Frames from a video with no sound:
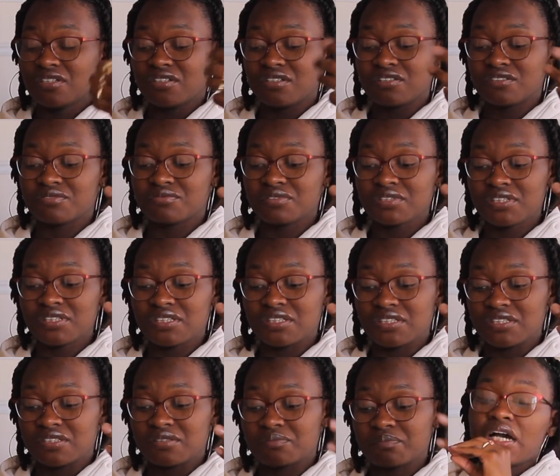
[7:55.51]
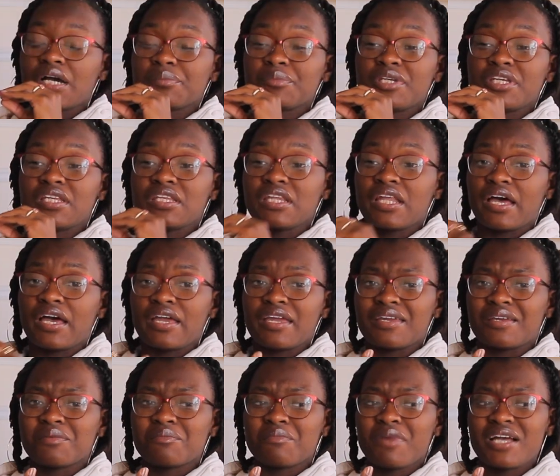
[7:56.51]
it's really good. I mean,
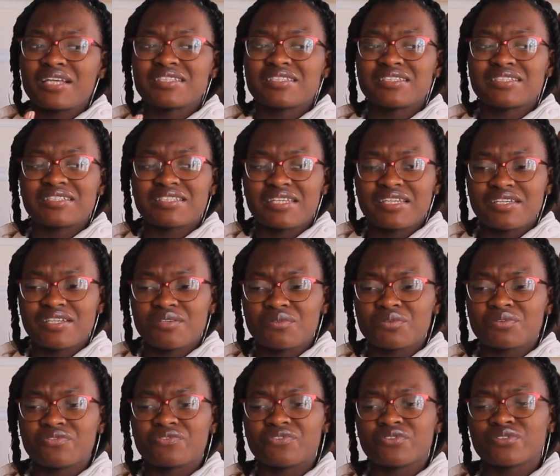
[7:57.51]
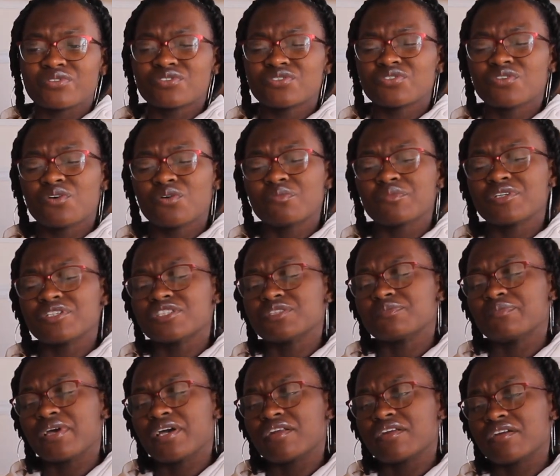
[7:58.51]
like, my skin would feel so
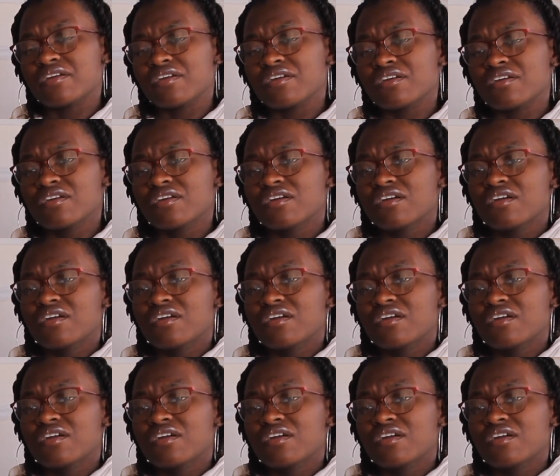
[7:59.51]
much better.